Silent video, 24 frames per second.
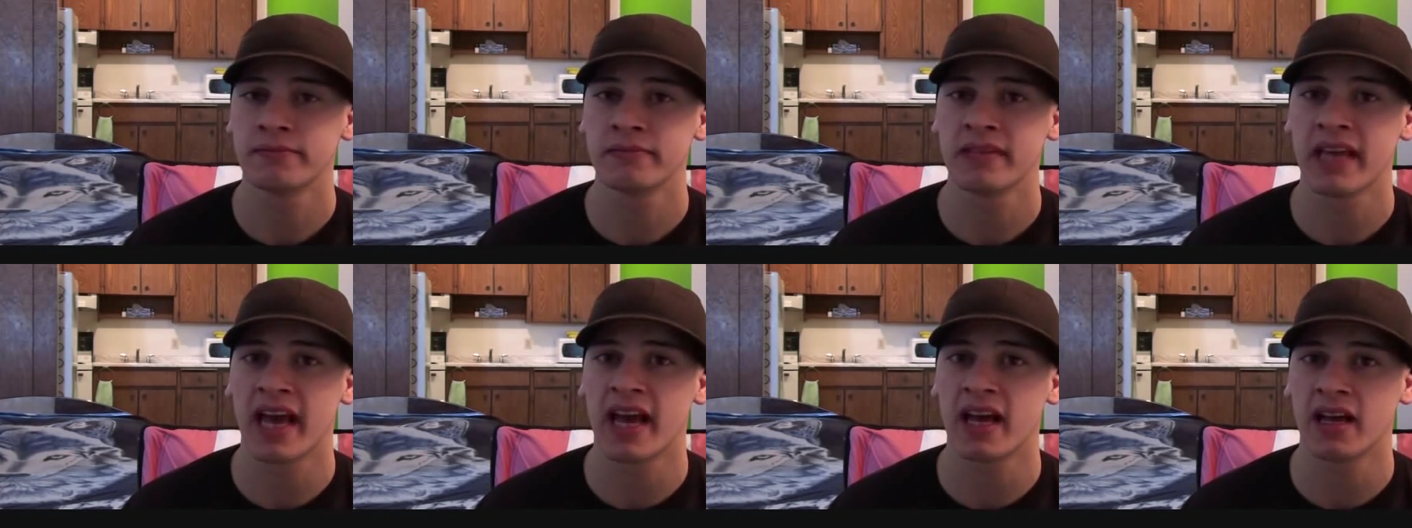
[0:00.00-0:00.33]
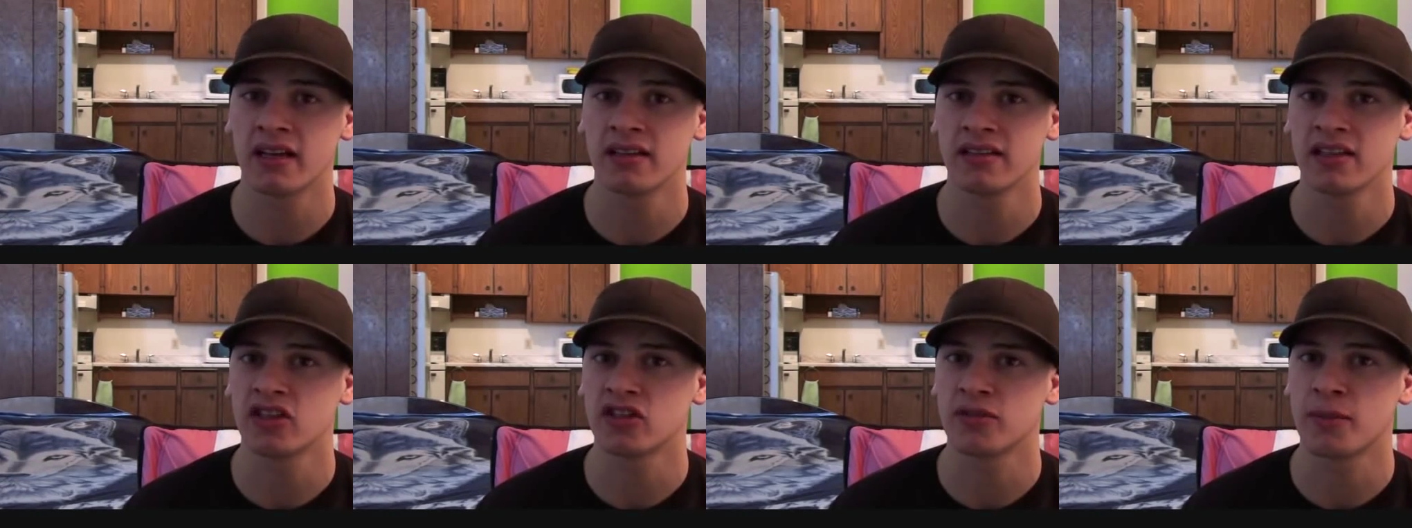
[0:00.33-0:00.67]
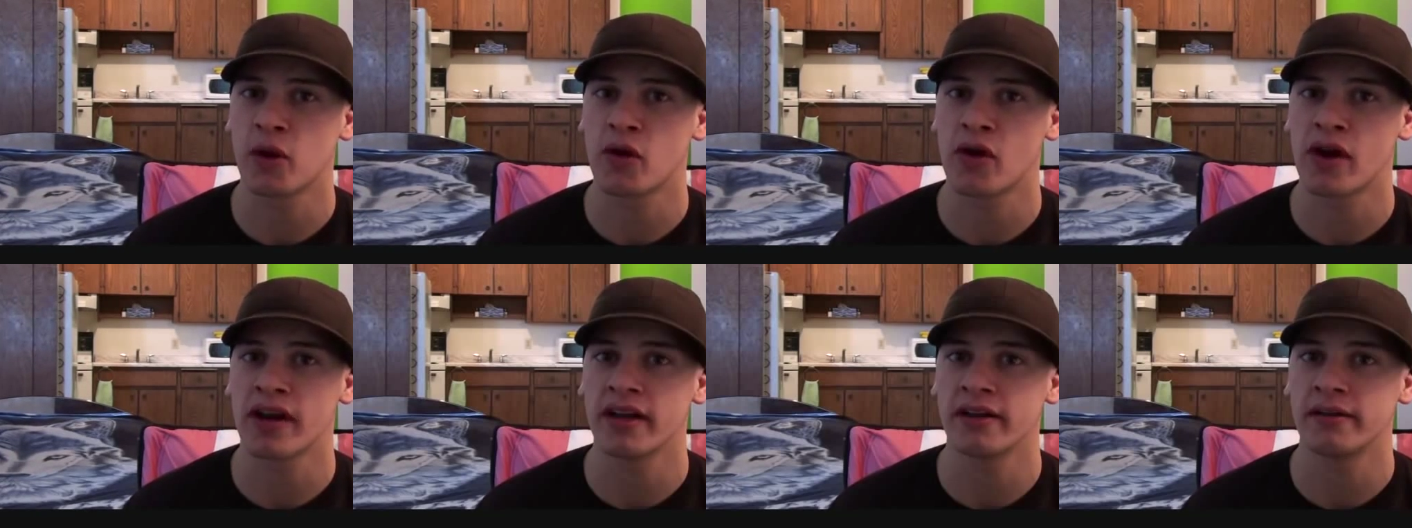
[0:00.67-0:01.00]
Yeah, sounds
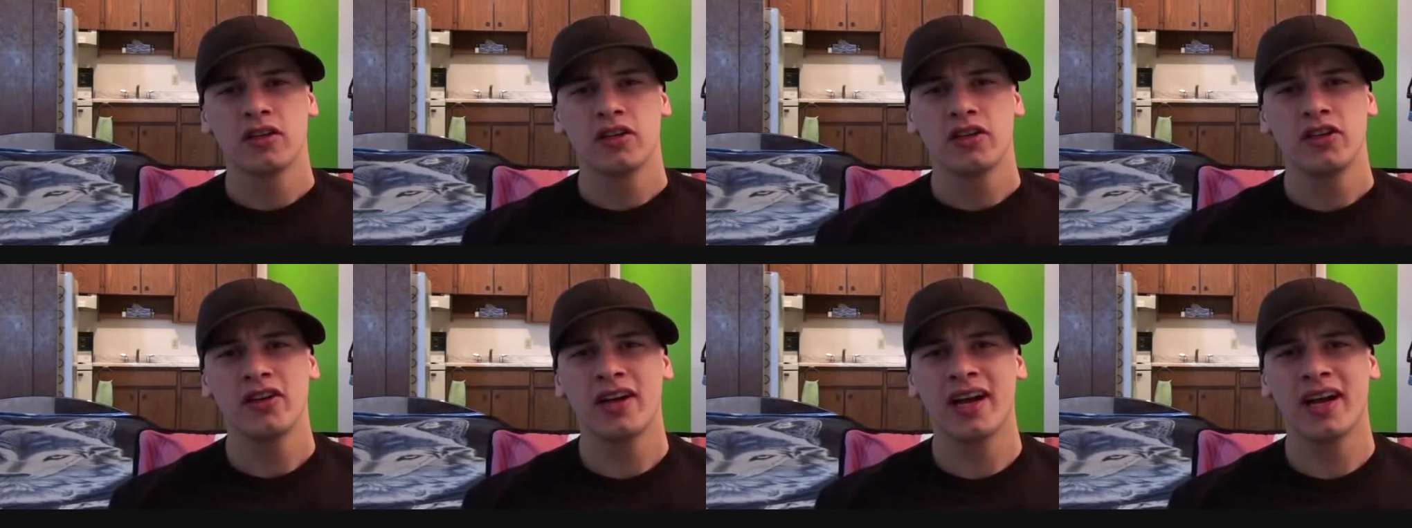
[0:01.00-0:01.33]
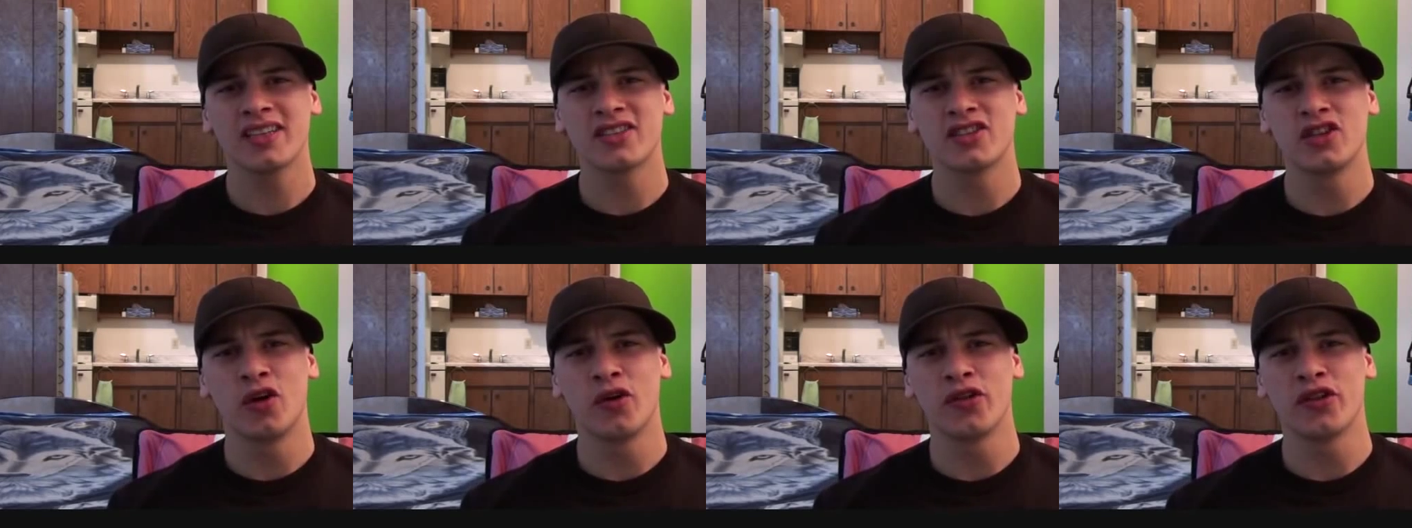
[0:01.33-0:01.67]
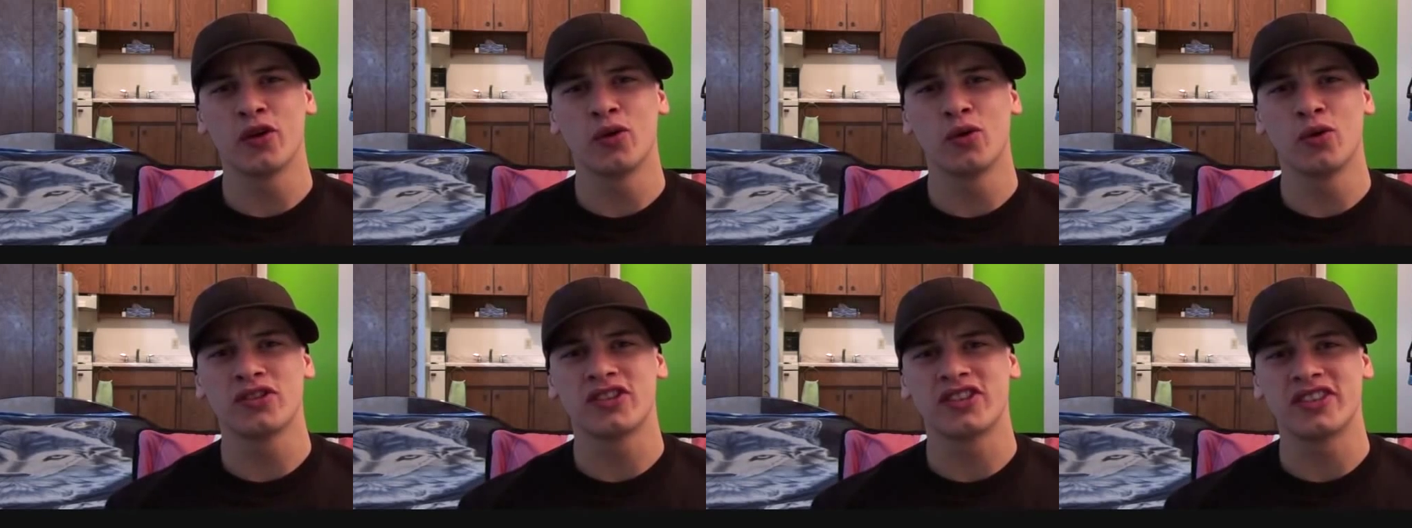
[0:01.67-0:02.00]
about right. You guys know the
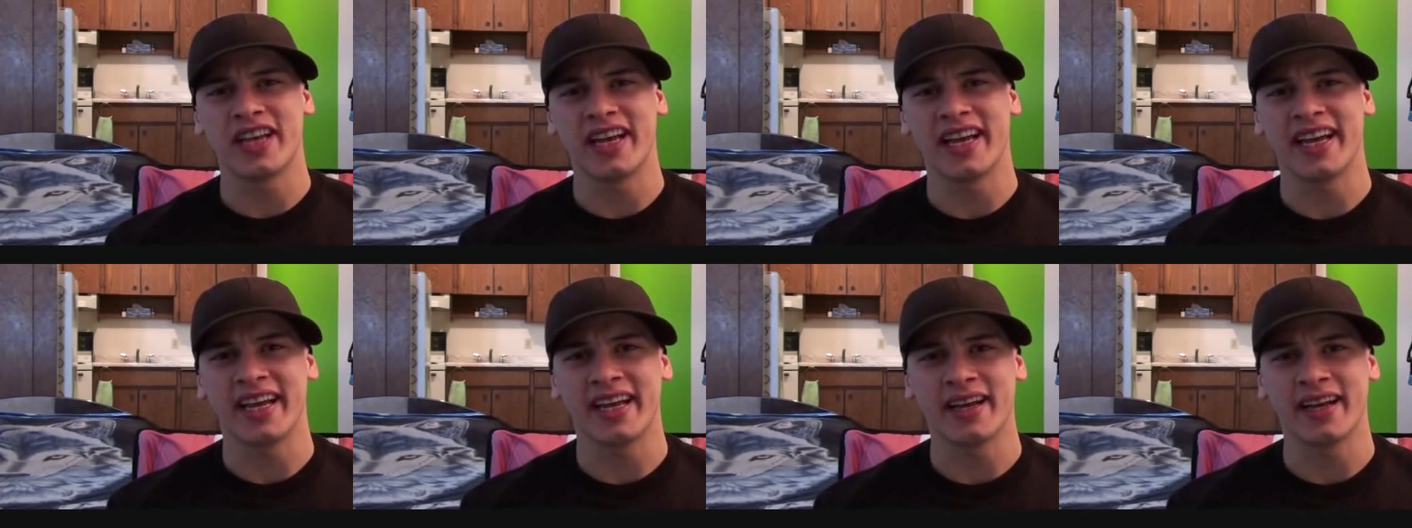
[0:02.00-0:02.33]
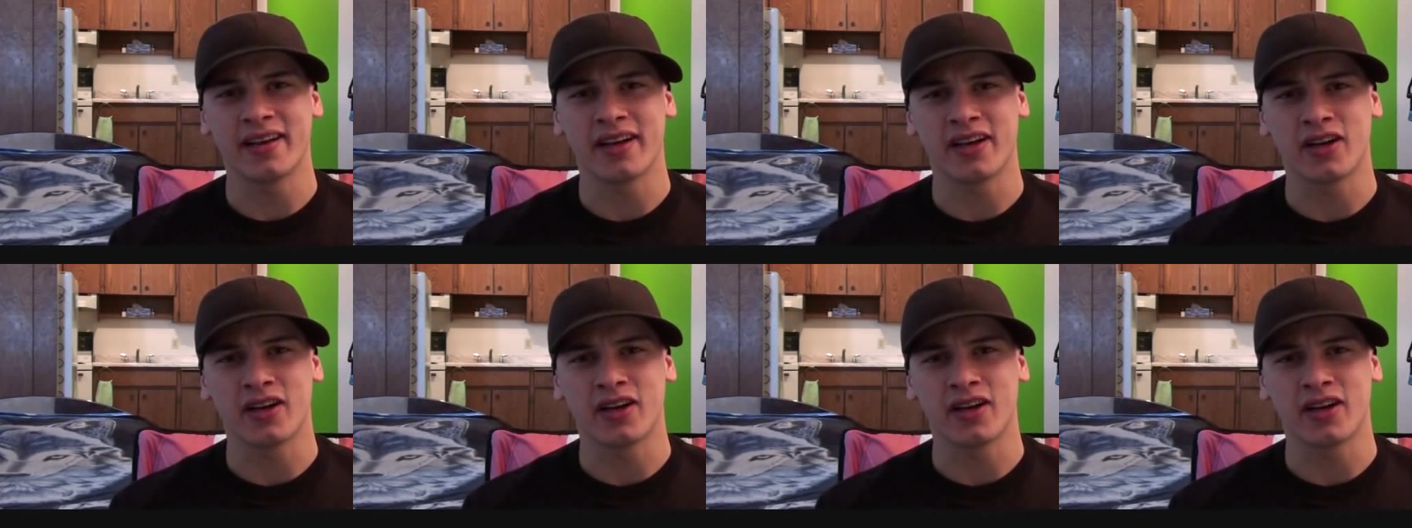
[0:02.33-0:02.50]
old saying,